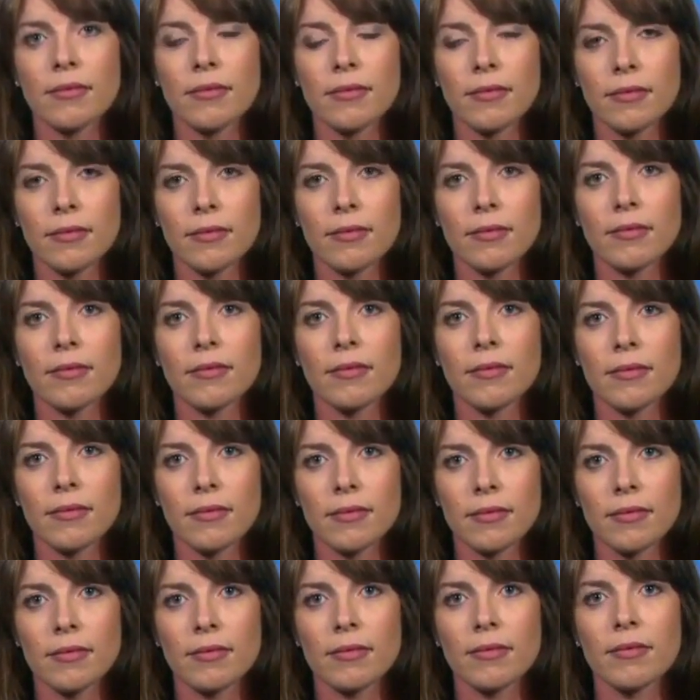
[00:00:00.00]

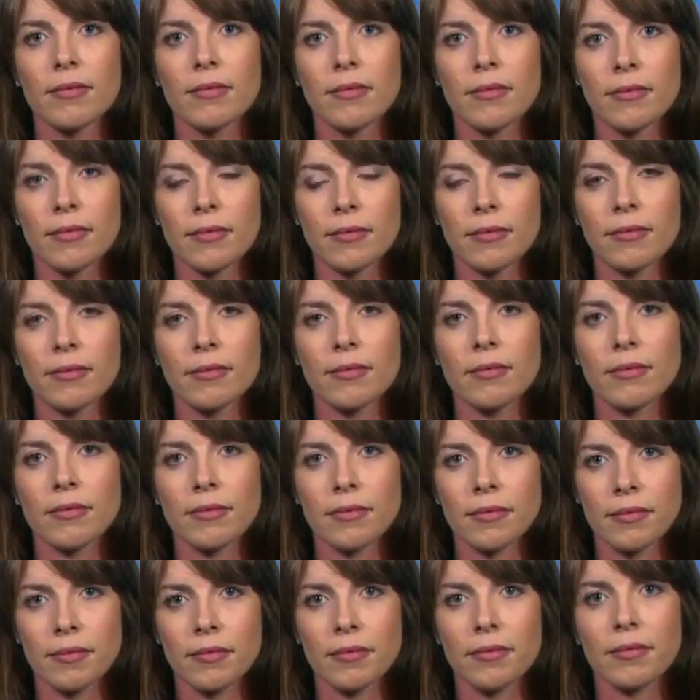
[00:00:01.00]

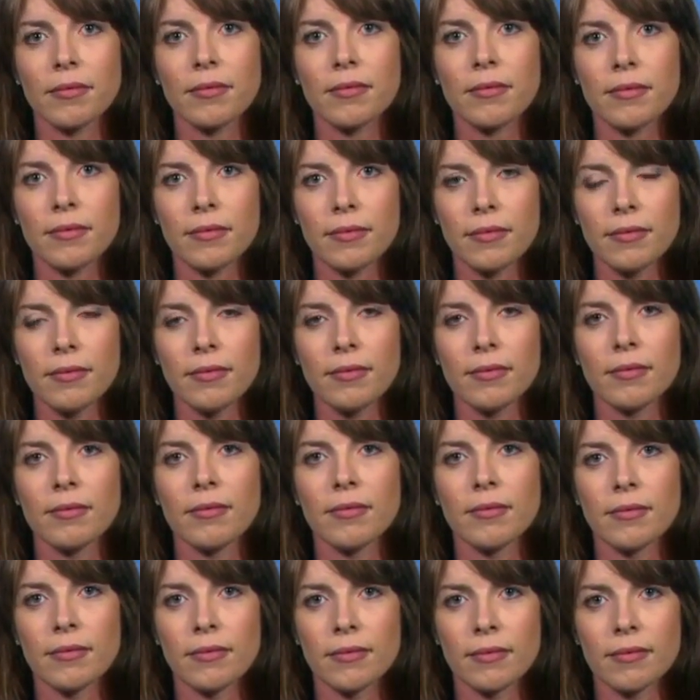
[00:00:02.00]

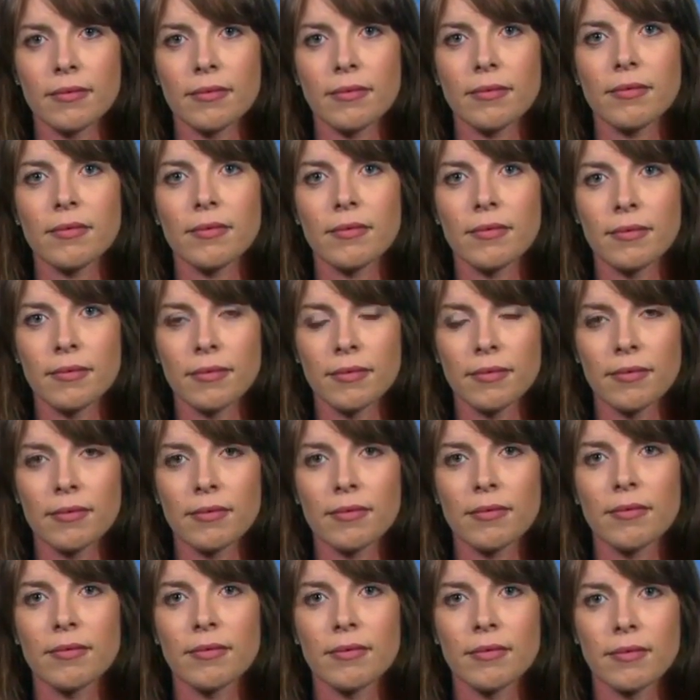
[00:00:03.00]

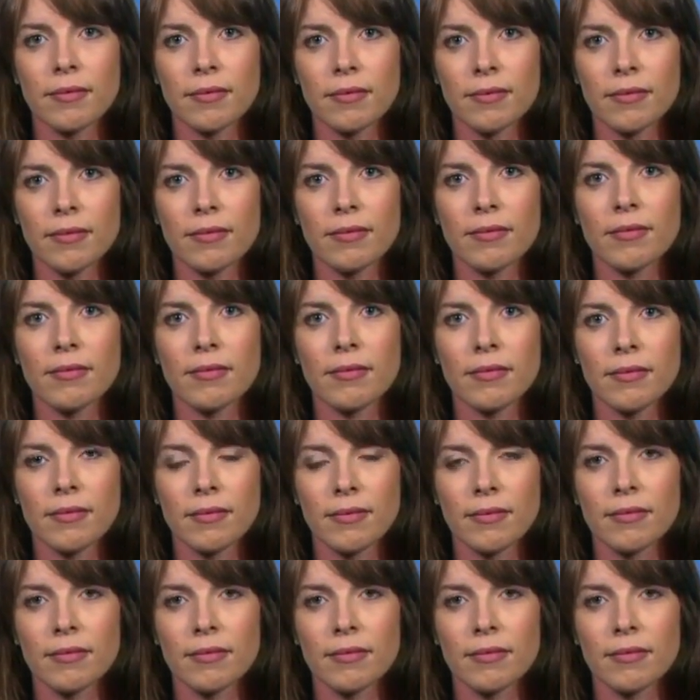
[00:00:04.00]
(not speaking)